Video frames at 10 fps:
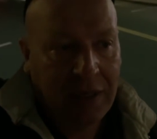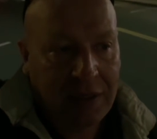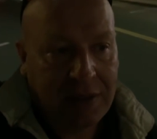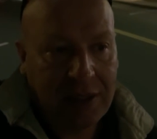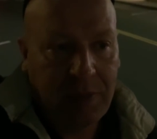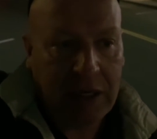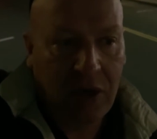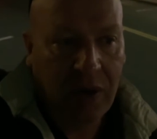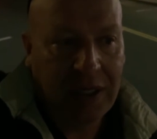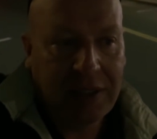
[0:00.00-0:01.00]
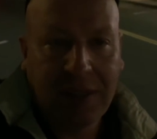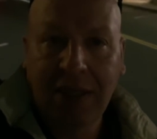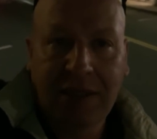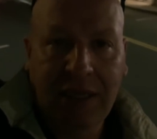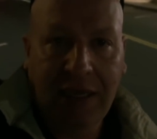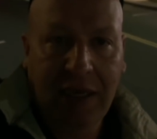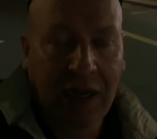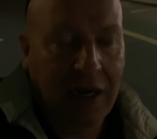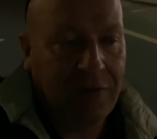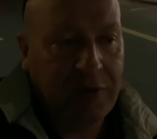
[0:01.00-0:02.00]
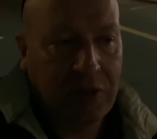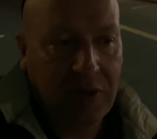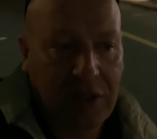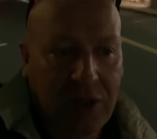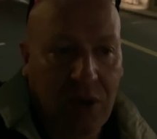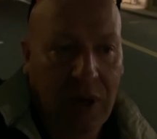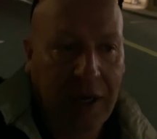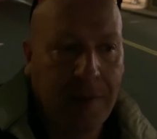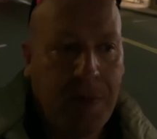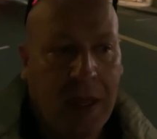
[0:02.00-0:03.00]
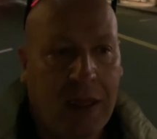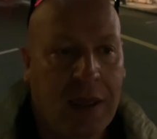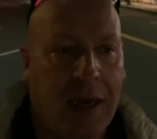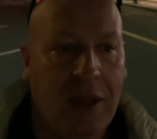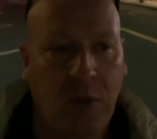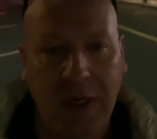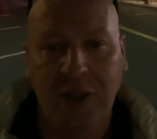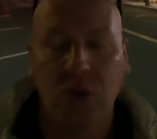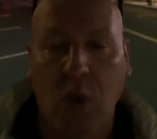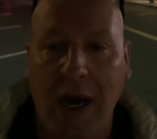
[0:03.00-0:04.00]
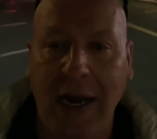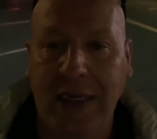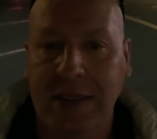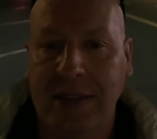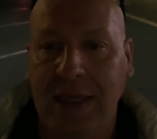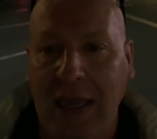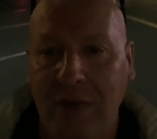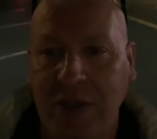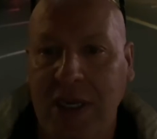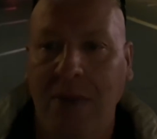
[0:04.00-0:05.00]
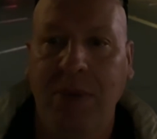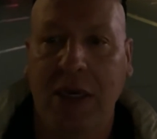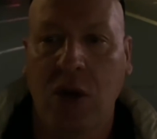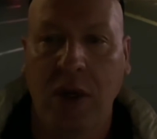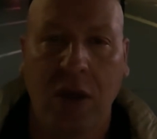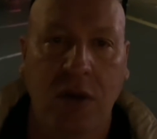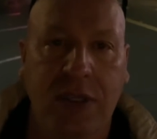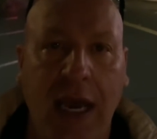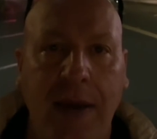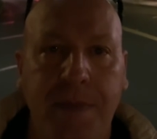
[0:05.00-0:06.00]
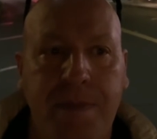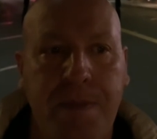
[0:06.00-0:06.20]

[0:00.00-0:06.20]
since Bitcoin is taking off and doing so well. And the reason why is every time Bitcoin goes up,